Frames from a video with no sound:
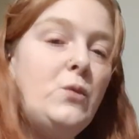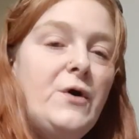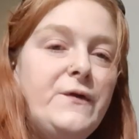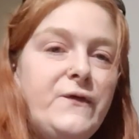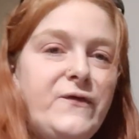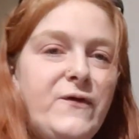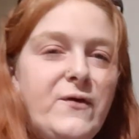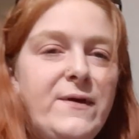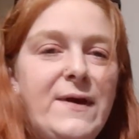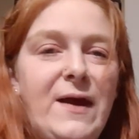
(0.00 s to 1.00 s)
ones you
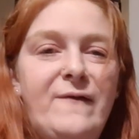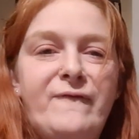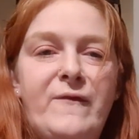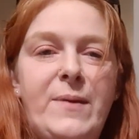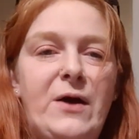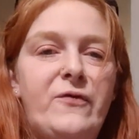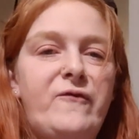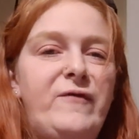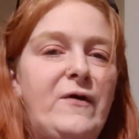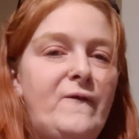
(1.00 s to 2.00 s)
can get for about
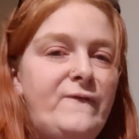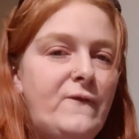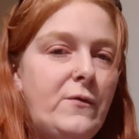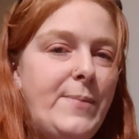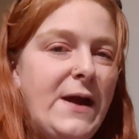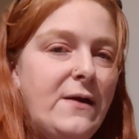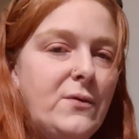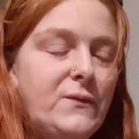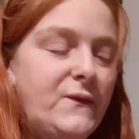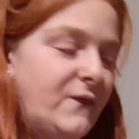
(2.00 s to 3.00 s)
£3 or
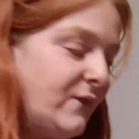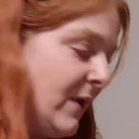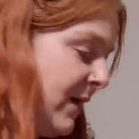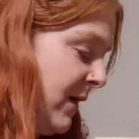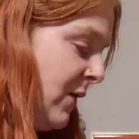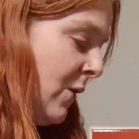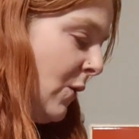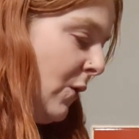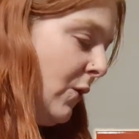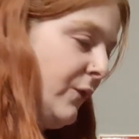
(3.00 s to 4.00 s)
£4
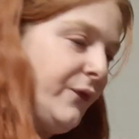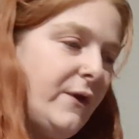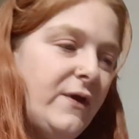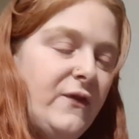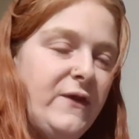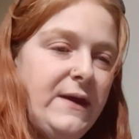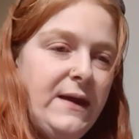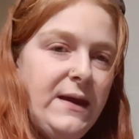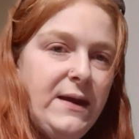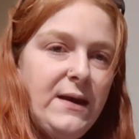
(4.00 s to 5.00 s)
on
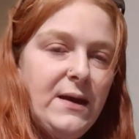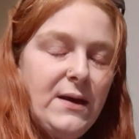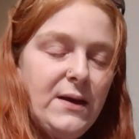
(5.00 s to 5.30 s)
the,